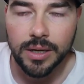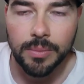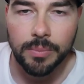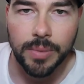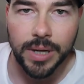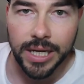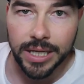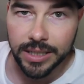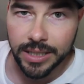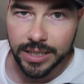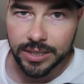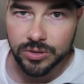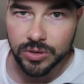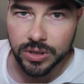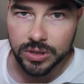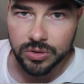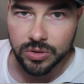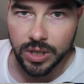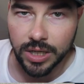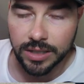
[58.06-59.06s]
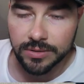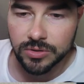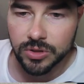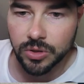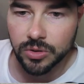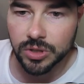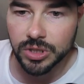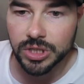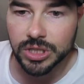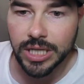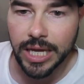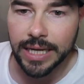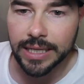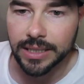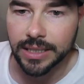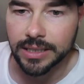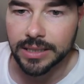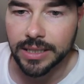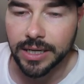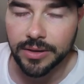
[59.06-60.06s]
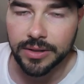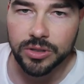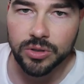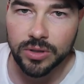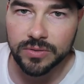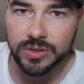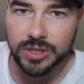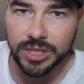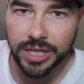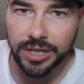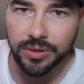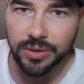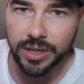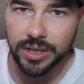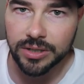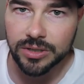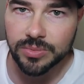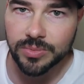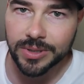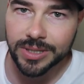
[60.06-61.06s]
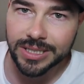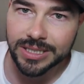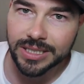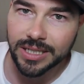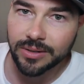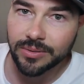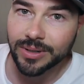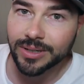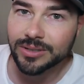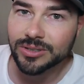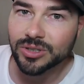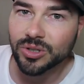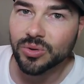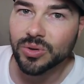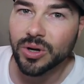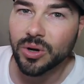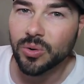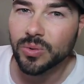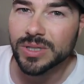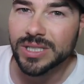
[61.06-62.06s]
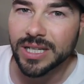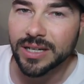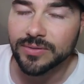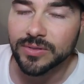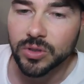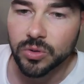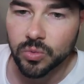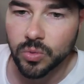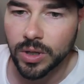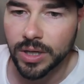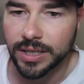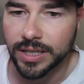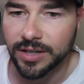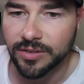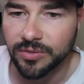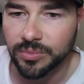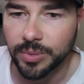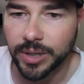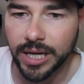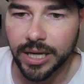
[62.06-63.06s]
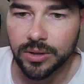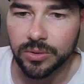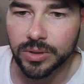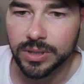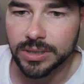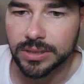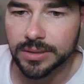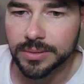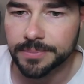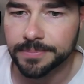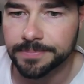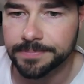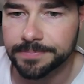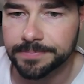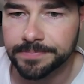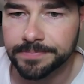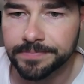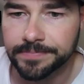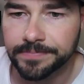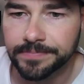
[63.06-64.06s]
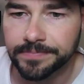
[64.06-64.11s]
by electric drive, so they're silent. Now they do have generators, but the generators don't always have to run, they have batteries.